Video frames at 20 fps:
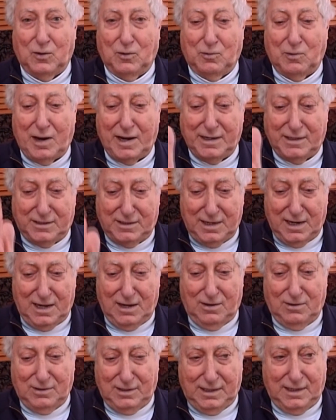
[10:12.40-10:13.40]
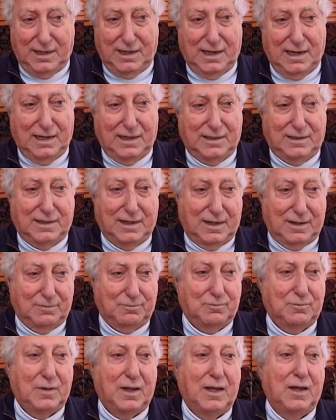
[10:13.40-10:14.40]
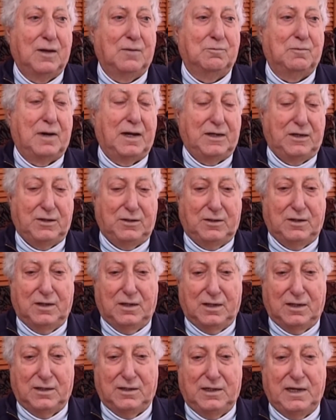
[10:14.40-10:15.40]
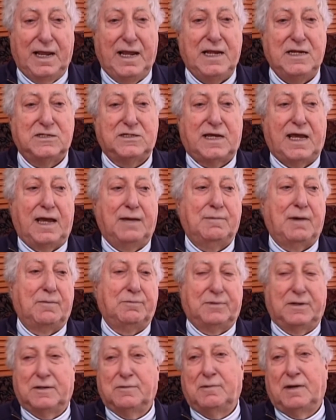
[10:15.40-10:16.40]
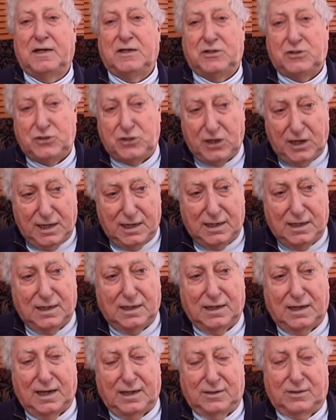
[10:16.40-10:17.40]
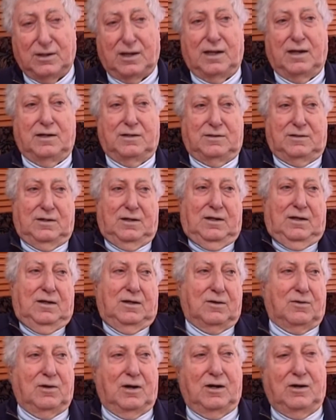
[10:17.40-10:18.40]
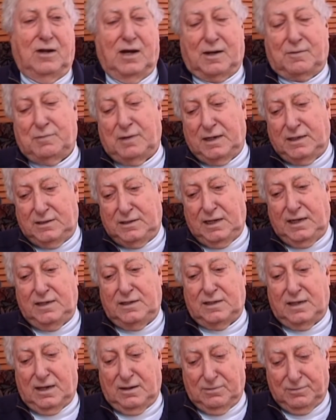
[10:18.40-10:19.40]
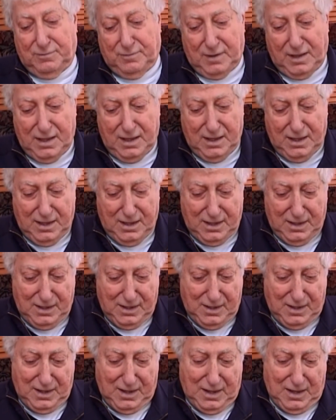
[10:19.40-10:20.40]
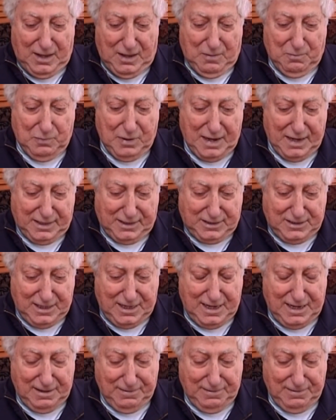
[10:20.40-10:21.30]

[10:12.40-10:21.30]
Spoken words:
Right down, and my knees came up to my chin, and I thought I was going to knock my teeth out. But